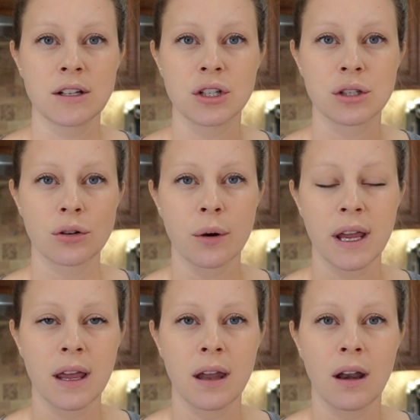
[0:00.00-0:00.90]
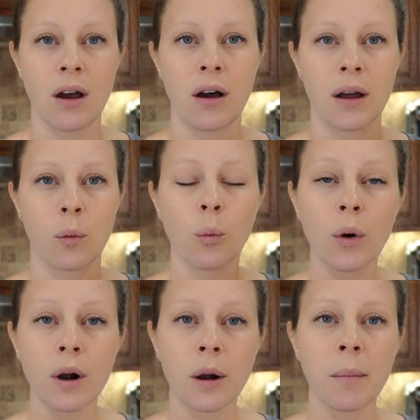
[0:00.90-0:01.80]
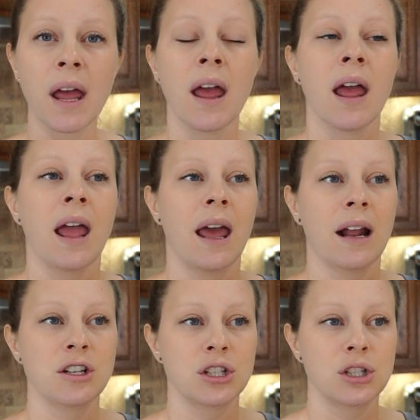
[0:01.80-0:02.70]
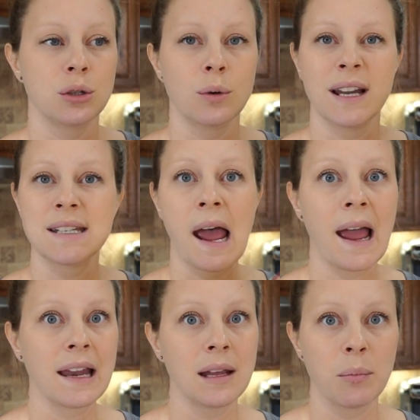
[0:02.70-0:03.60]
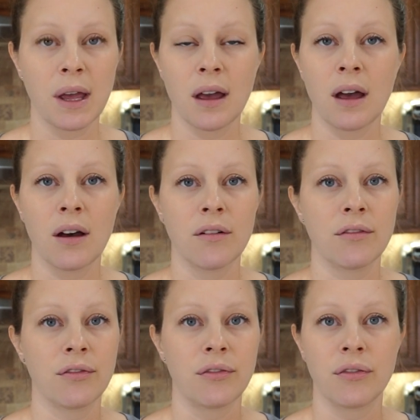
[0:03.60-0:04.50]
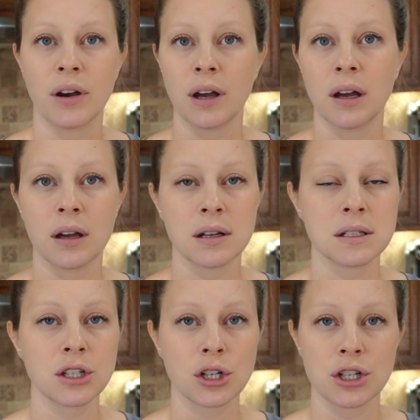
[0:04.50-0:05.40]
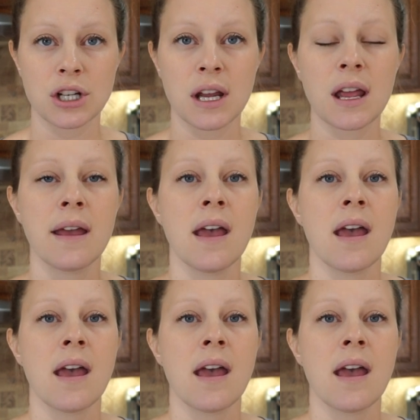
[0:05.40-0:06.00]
I just throw it in on warm and I just do a tiny bit of detergent,